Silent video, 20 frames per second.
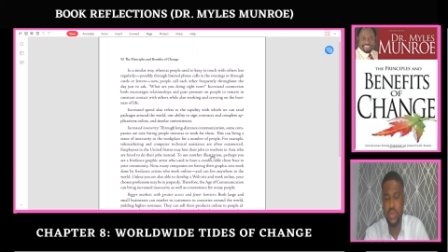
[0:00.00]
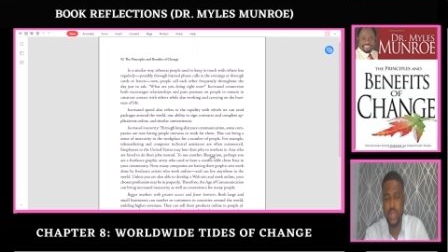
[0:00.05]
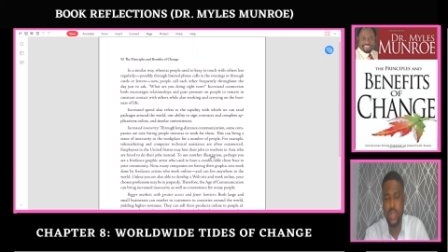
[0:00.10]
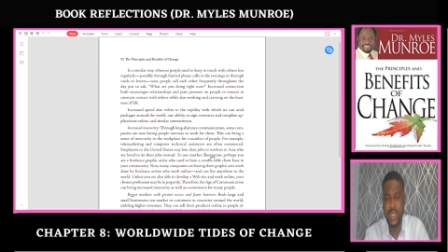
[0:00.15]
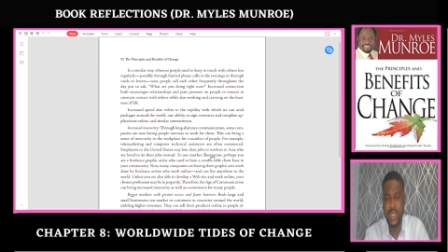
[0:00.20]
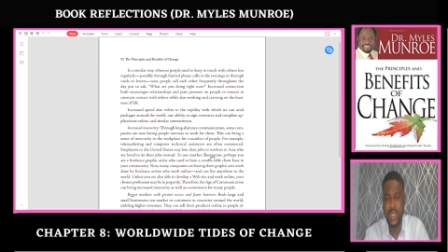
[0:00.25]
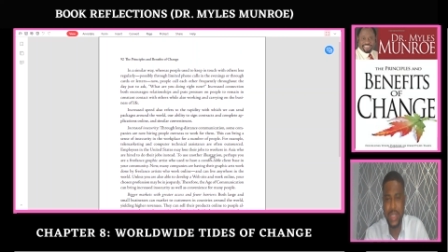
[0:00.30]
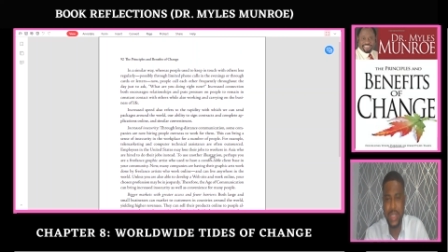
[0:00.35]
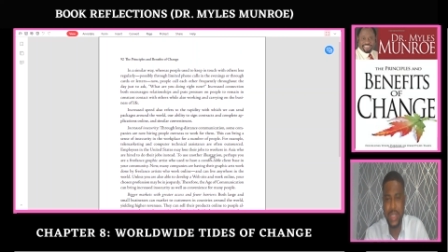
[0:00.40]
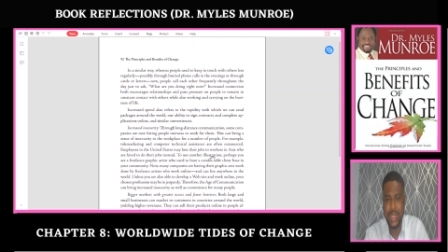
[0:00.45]

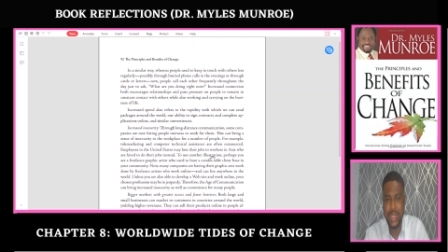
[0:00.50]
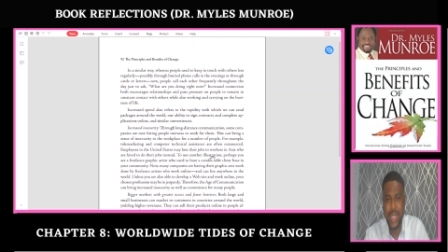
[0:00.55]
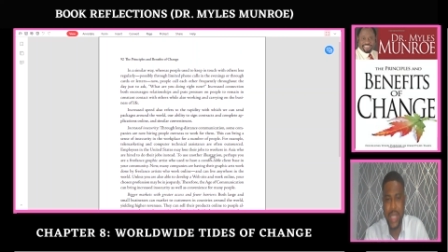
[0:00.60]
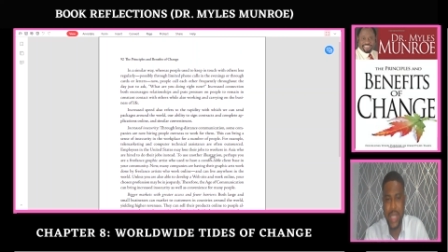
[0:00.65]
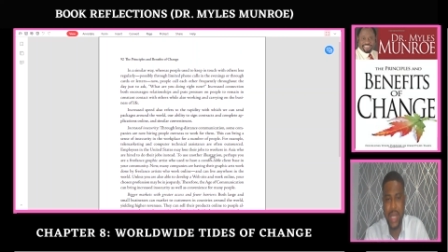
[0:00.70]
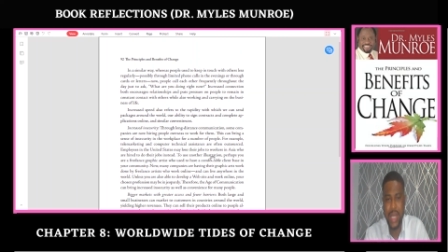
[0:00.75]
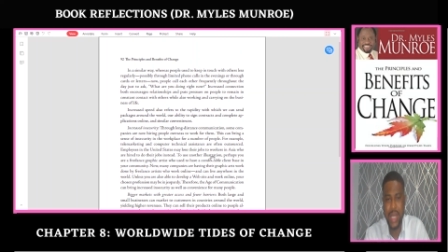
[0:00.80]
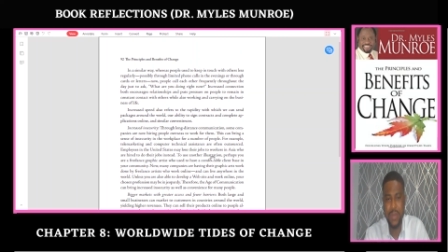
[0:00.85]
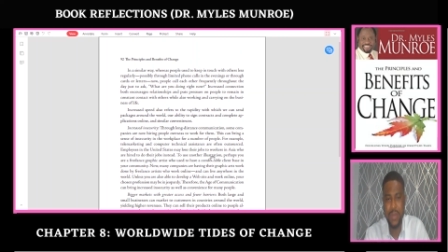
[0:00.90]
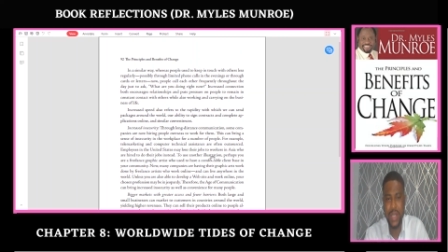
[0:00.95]

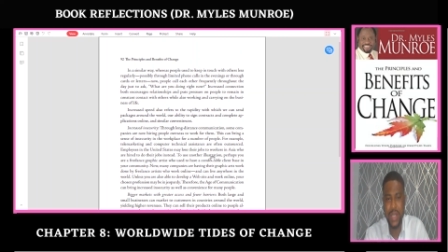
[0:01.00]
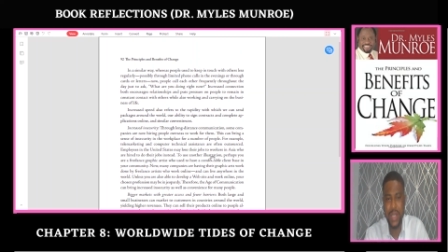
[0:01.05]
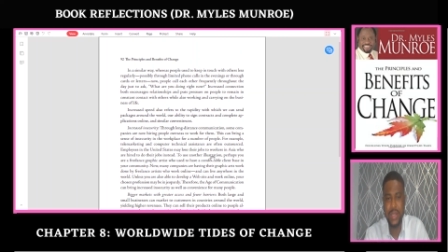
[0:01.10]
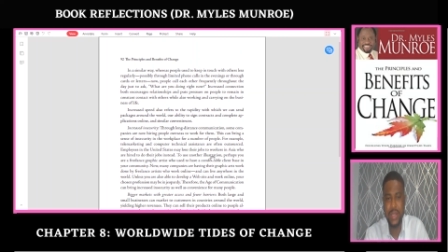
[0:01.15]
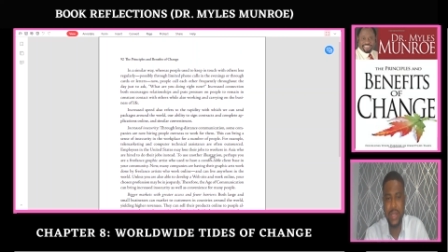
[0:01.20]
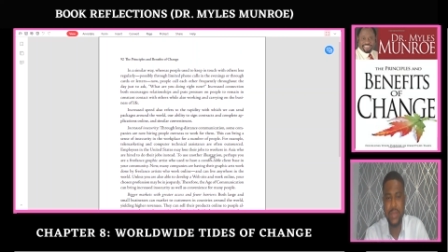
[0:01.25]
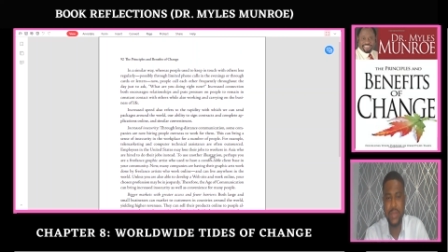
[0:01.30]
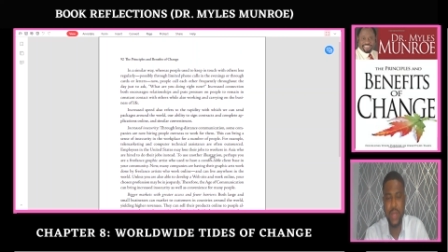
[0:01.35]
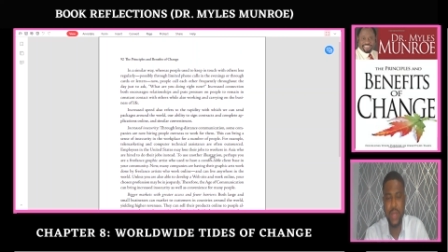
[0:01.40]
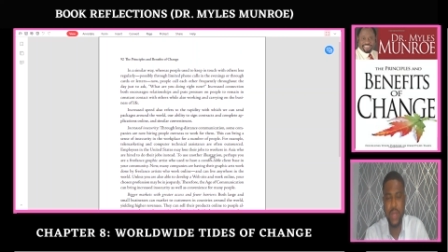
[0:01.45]

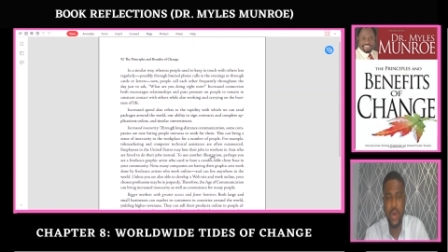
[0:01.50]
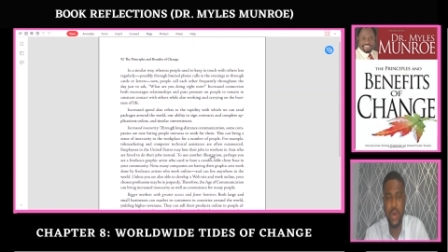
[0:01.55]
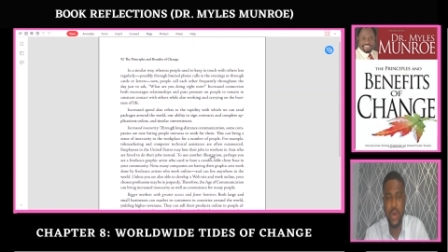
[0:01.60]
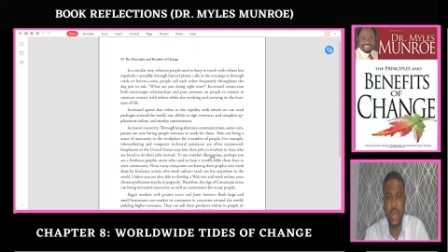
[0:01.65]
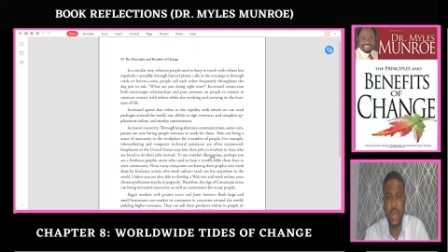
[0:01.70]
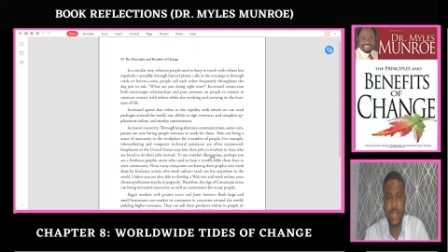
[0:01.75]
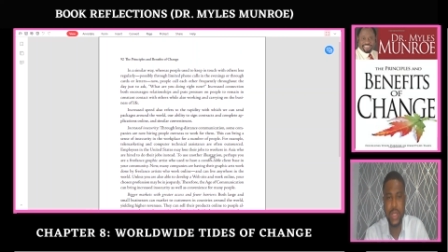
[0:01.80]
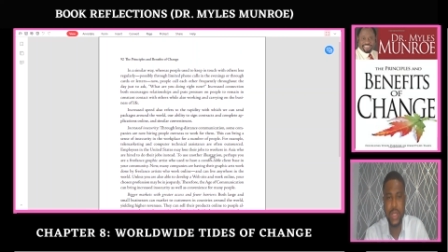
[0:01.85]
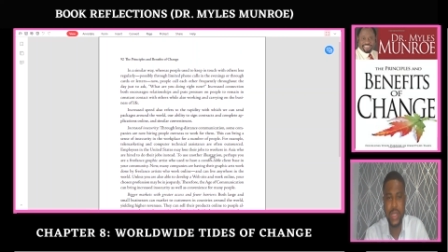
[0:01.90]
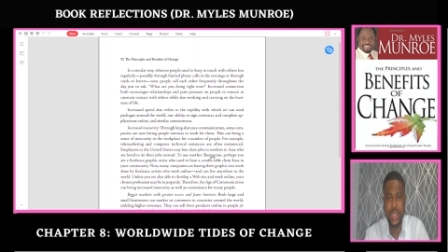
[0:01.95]
discernment,
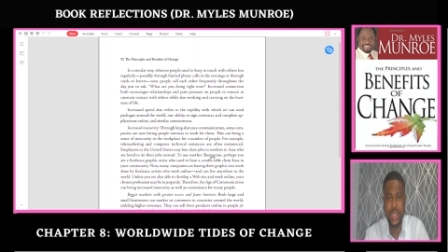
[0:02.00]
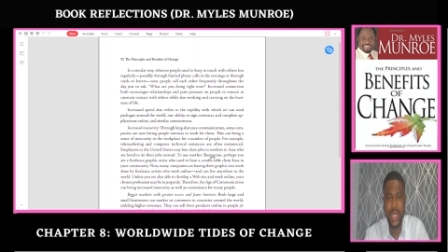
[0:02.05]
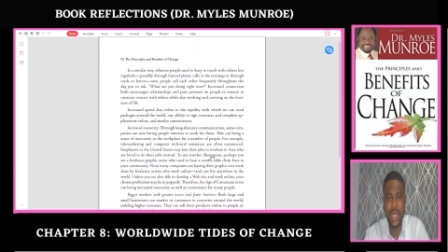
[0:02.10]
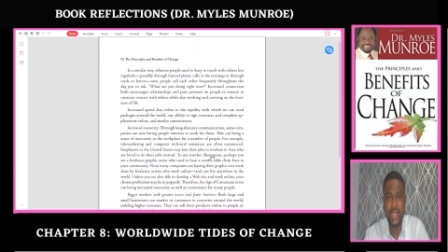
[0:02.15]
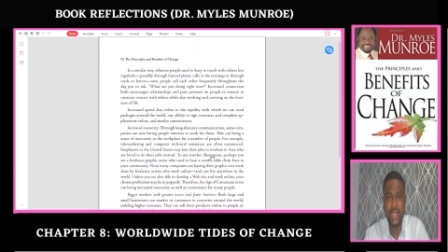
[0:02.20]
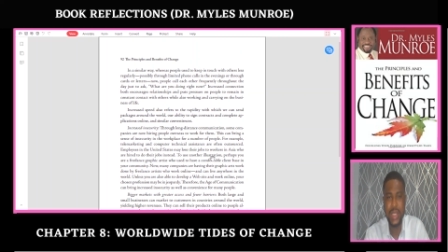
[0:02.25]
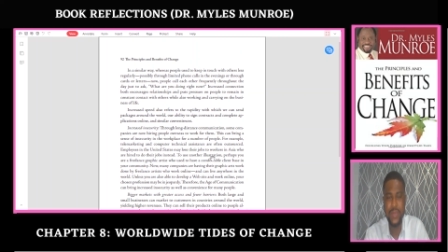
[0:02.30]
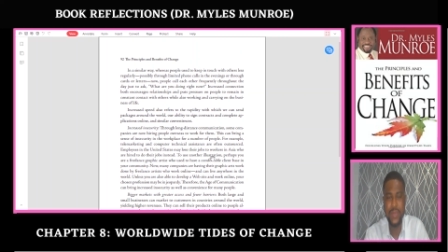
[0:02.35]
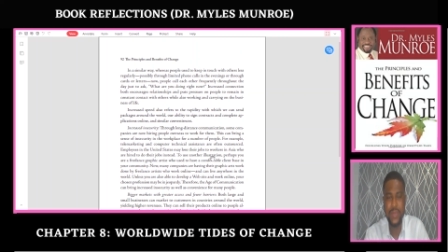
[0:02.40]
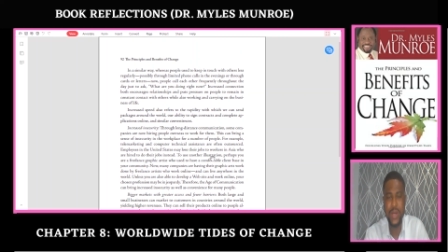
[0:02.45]
because that
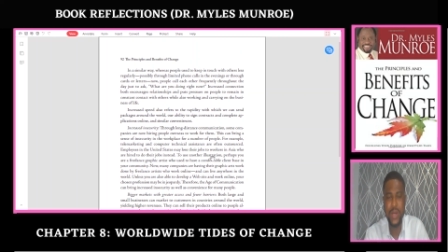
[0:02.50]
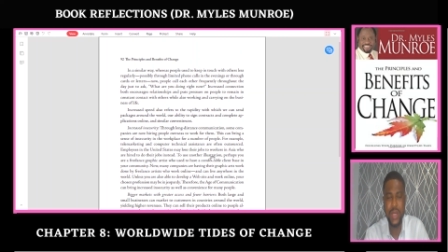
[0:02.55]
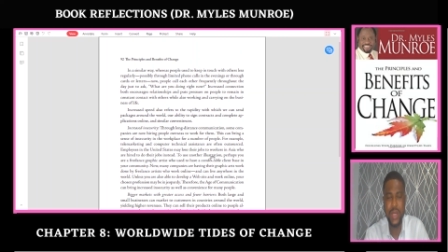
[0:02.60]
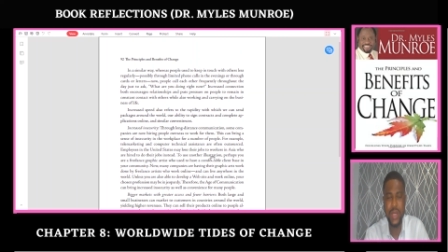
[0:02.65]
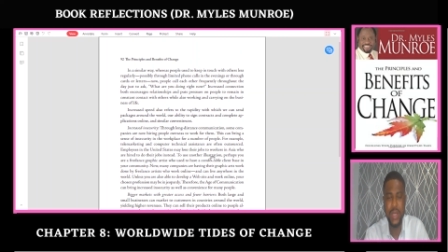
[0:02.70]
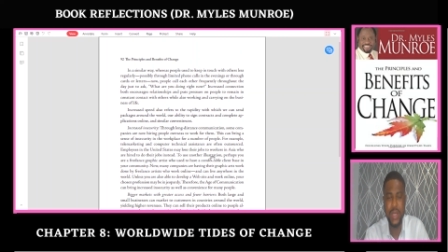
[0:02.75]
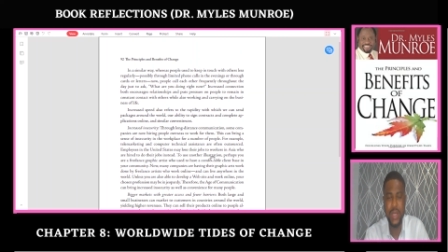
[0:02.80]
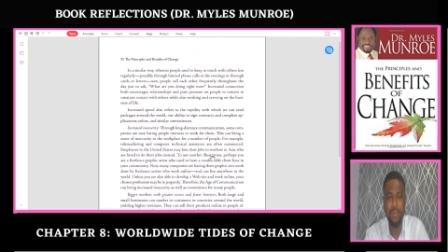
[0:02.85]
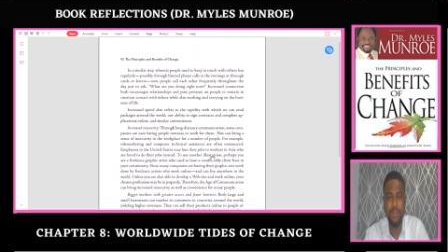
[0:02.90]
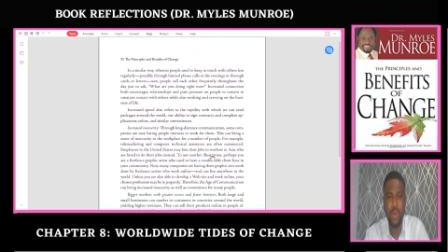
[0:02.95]
is very
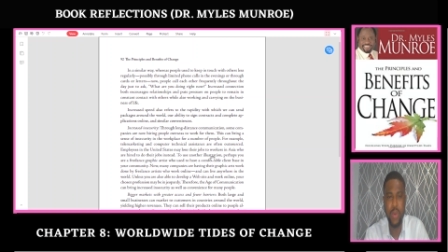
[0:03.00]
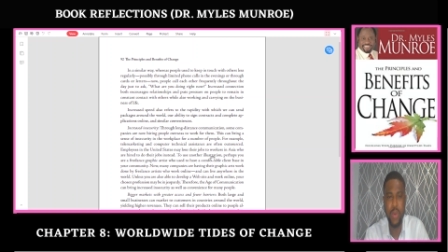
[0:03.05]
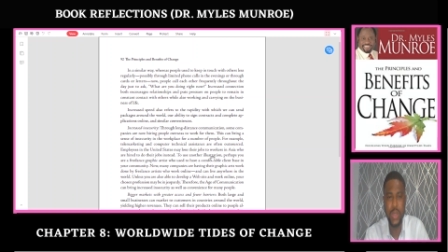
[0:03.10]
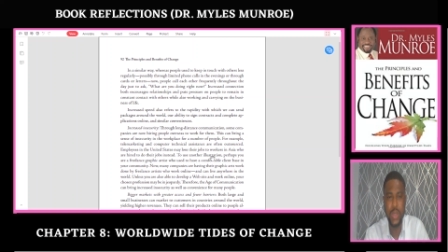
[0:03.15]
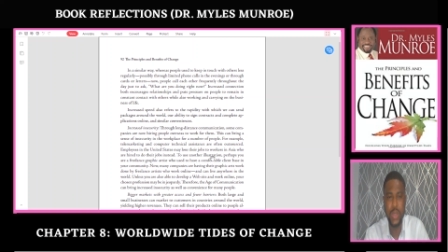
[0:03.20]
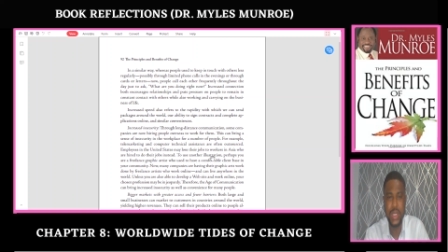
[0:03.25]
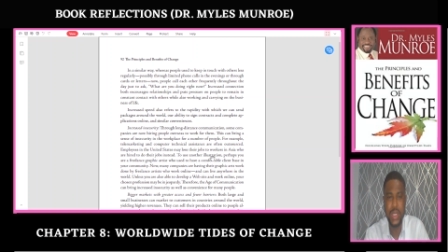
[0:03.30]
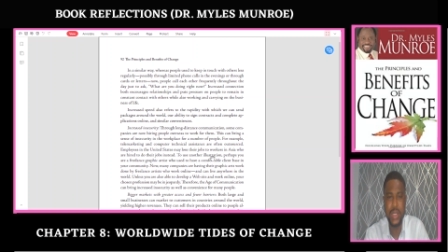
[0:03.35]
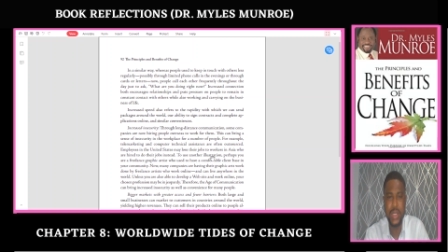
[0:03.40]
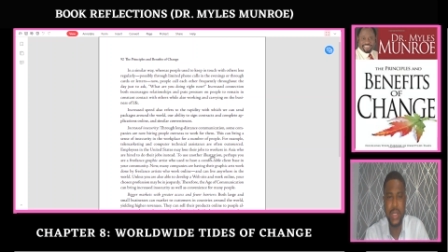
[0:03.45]

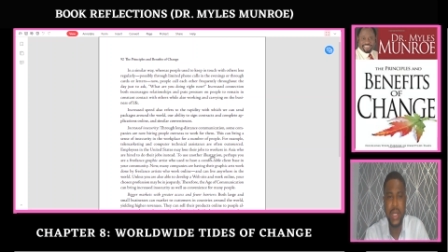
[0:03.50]
important.